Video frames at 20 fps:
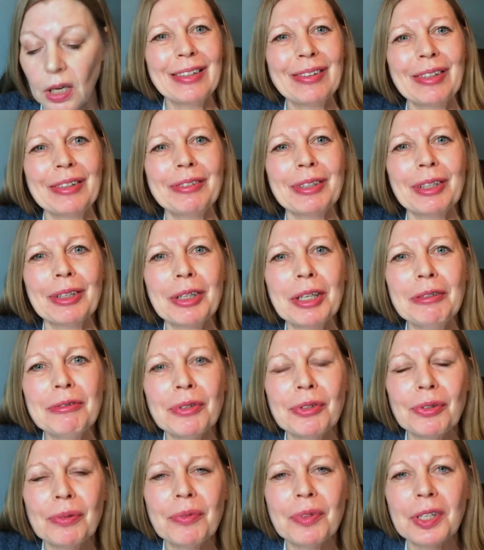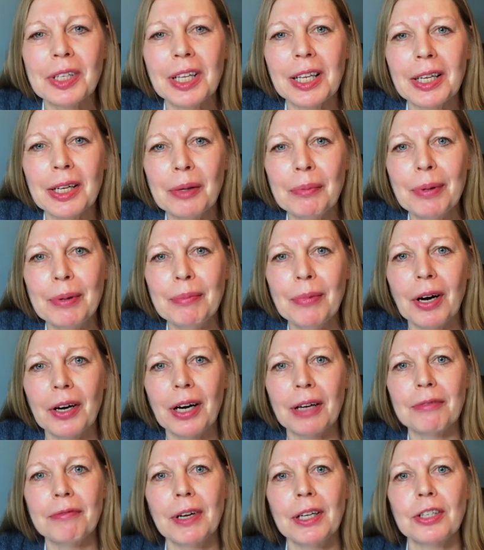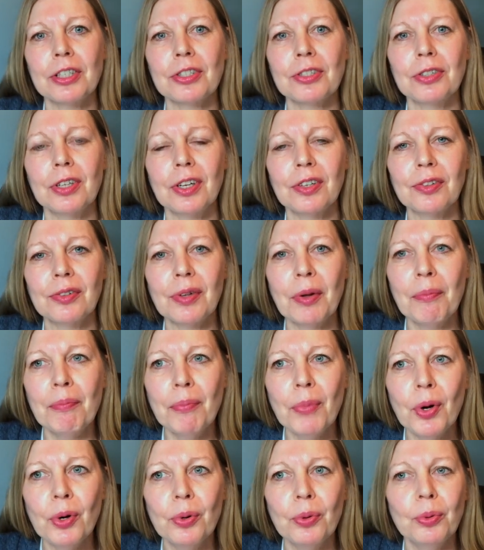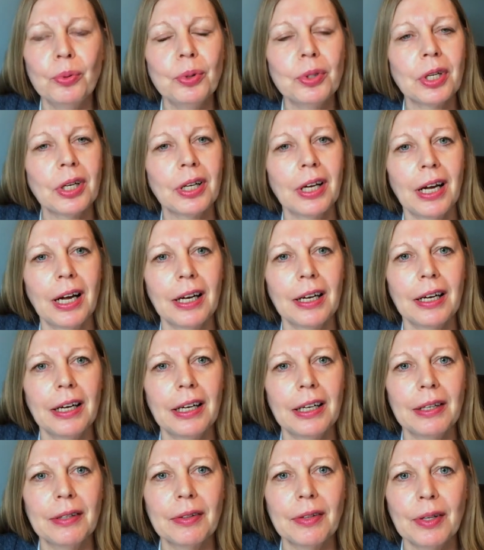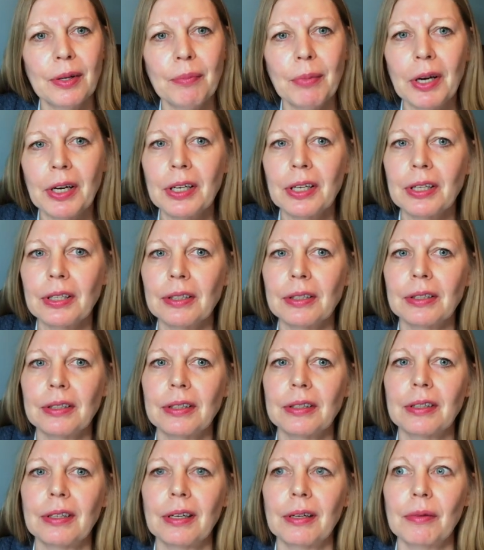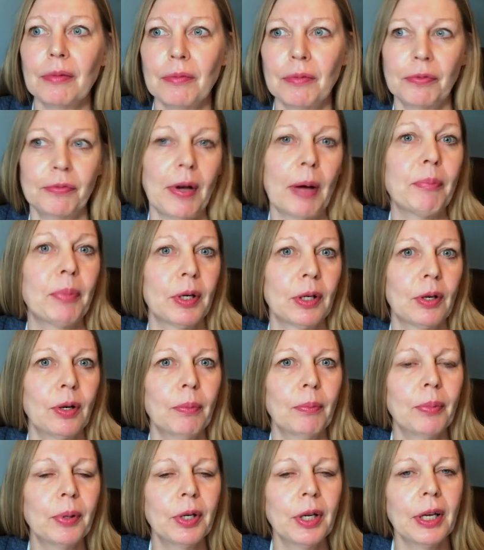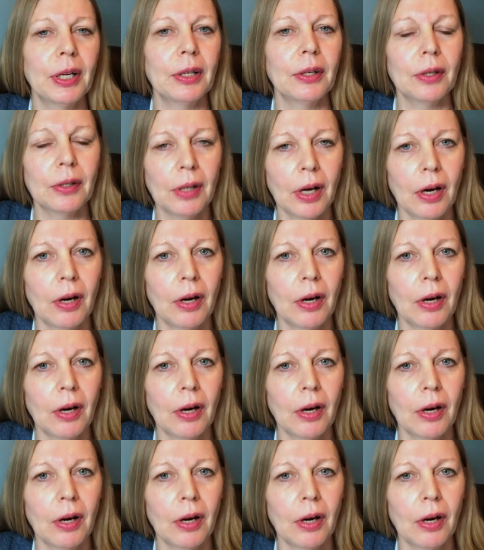So if you're looking for something a little bit more adventurous, Mood, the American fabric company,